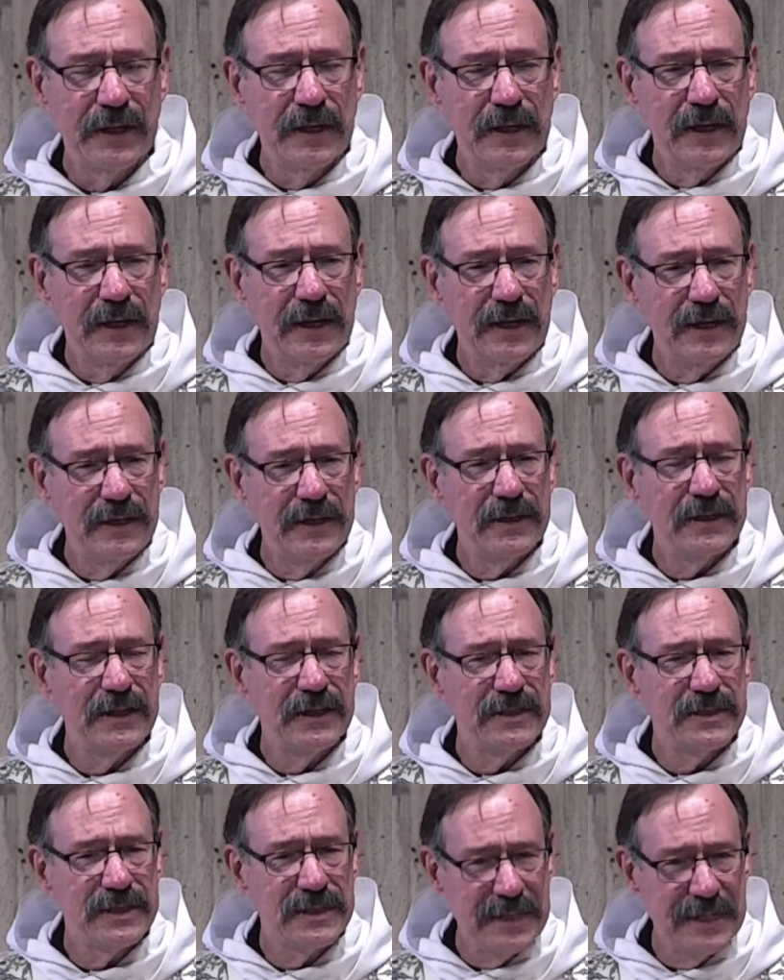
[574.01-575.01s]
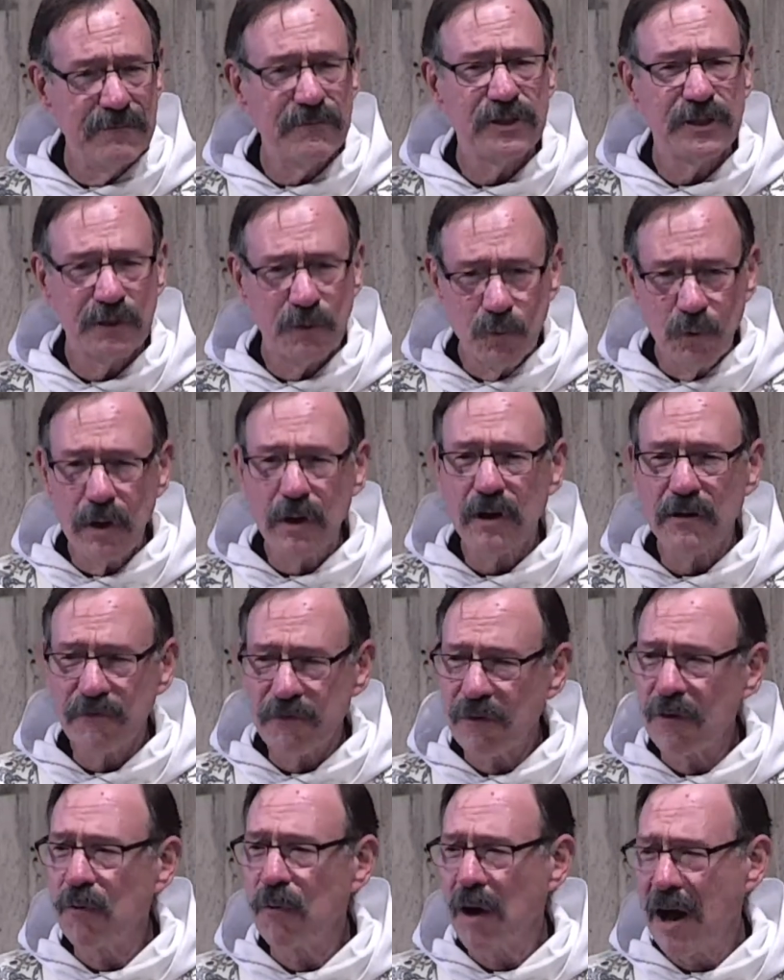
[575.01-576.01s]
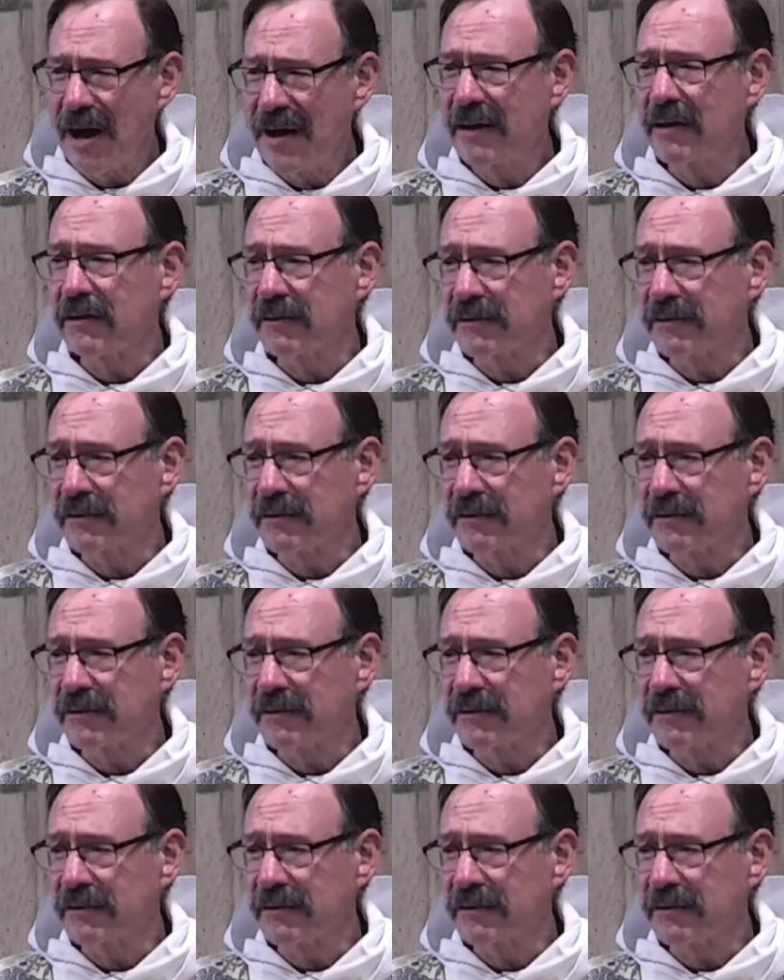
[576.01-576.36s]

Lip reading: And it seems to work for a while.